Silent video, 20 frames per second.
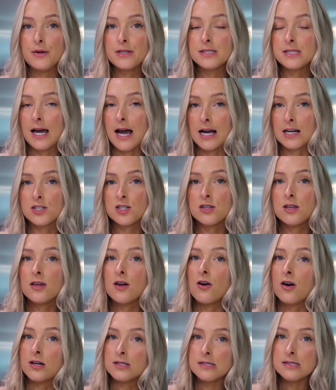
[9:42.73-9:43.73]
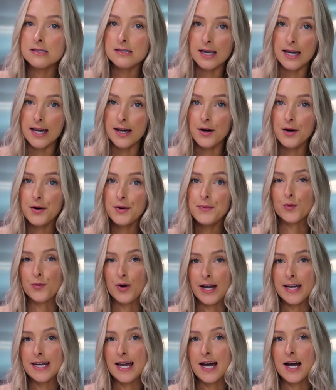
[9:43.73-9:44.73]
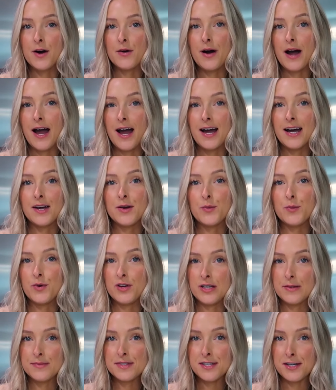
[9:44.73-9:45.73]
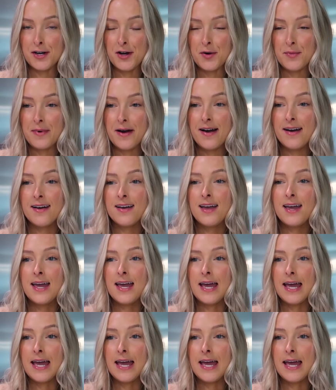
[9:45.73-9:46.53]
It's actually on sale right now at Williams-Sonoma.